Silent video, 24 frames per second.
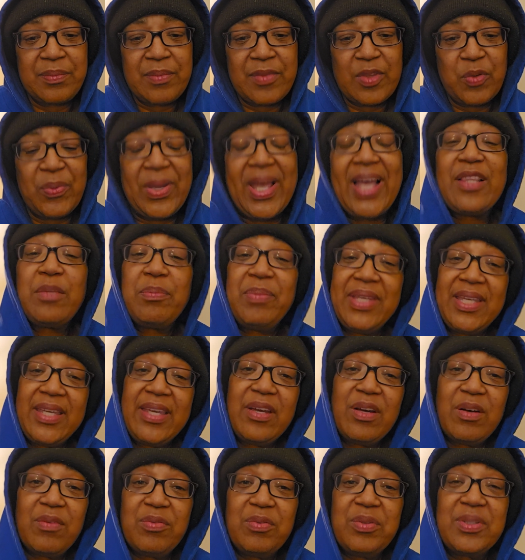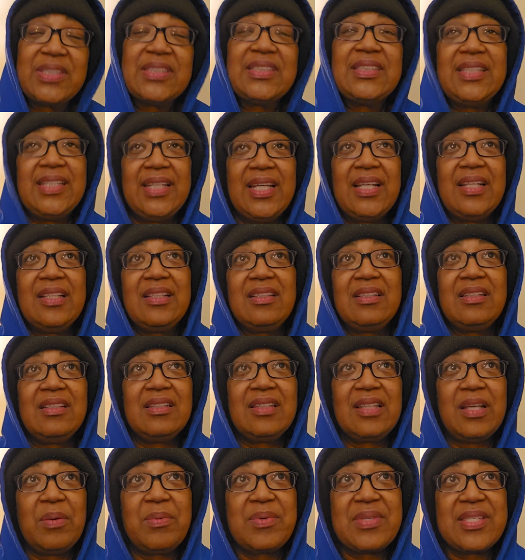we had to be careful because then
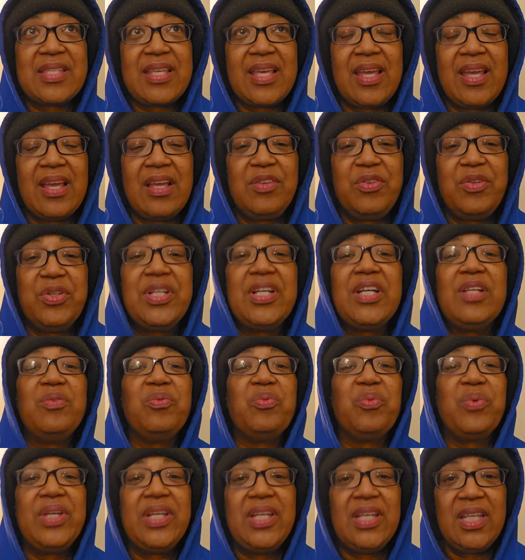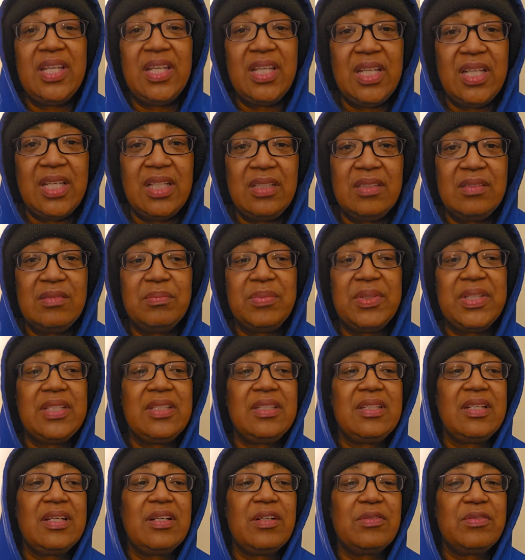they were saying you couldn't reheat. Be
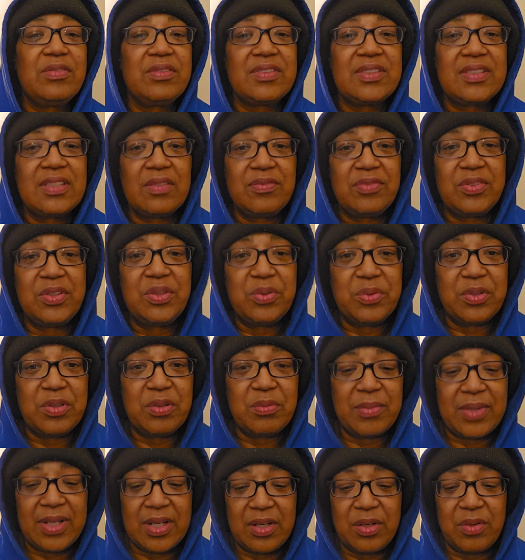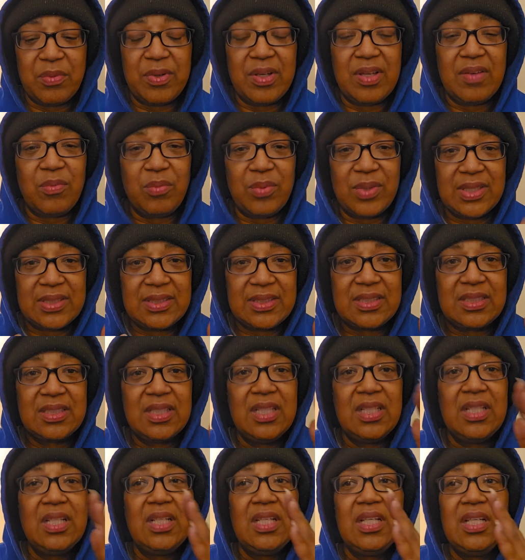careful stuff you do in the microwave. Once,
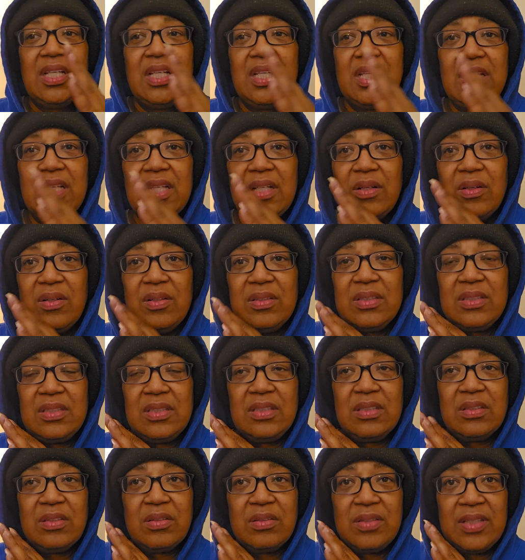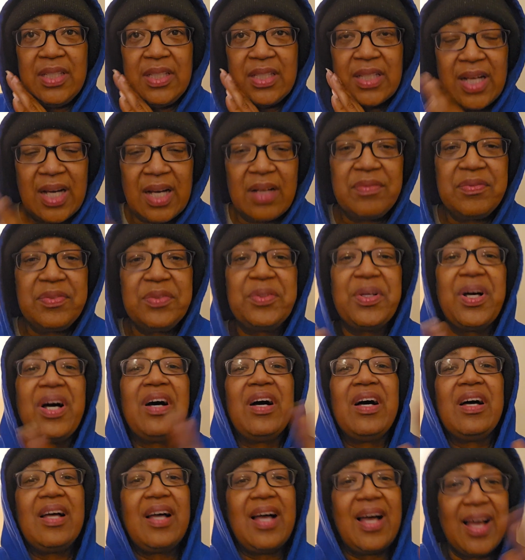eat hot food
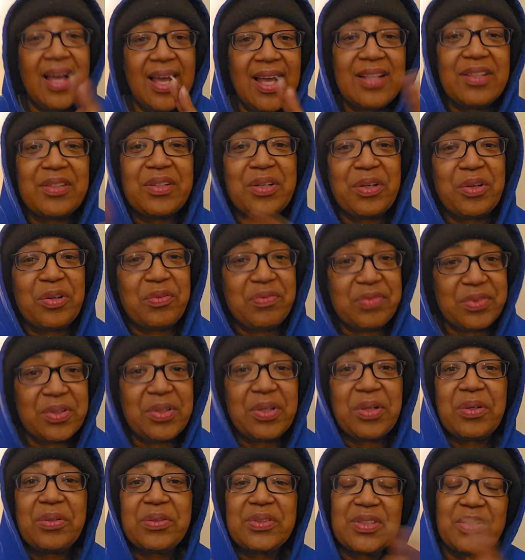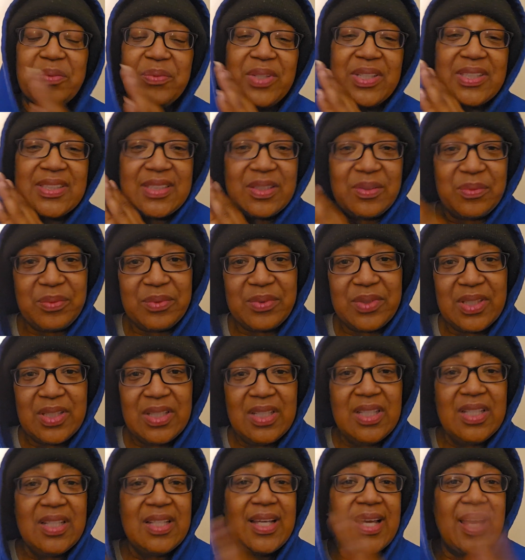hot or cold for cold. So once it
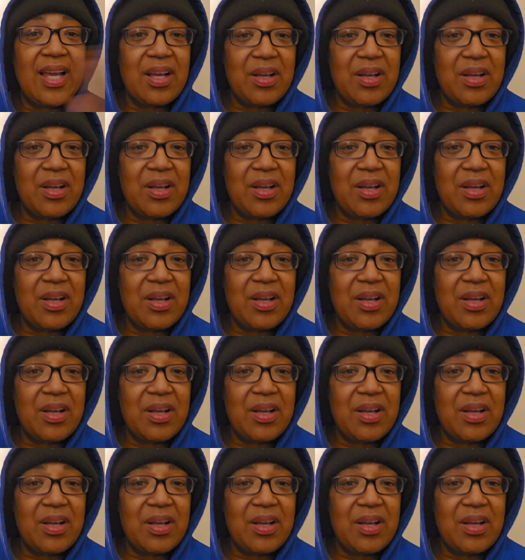got